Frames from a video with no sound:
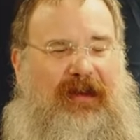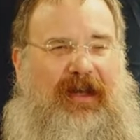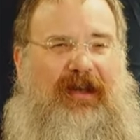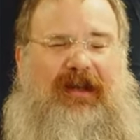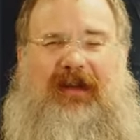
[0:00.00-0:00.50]

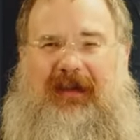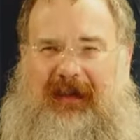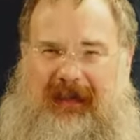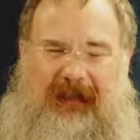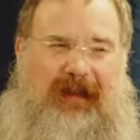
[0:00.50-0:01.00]
like
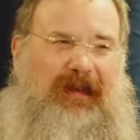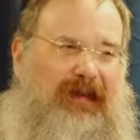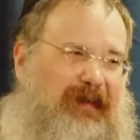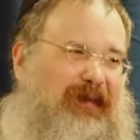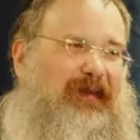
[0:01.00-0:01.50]
you
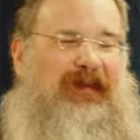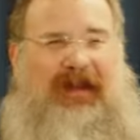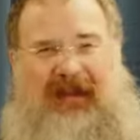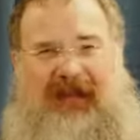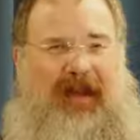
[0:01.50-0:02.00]
know the
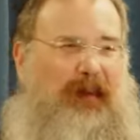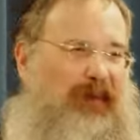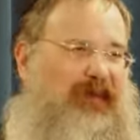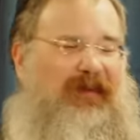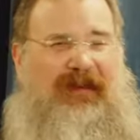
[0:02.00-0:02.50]

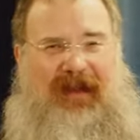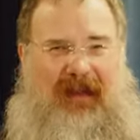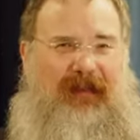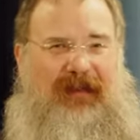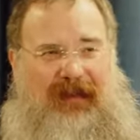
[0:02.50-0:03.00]
examples in the
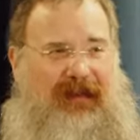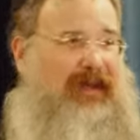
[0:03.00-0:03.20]
Talmud,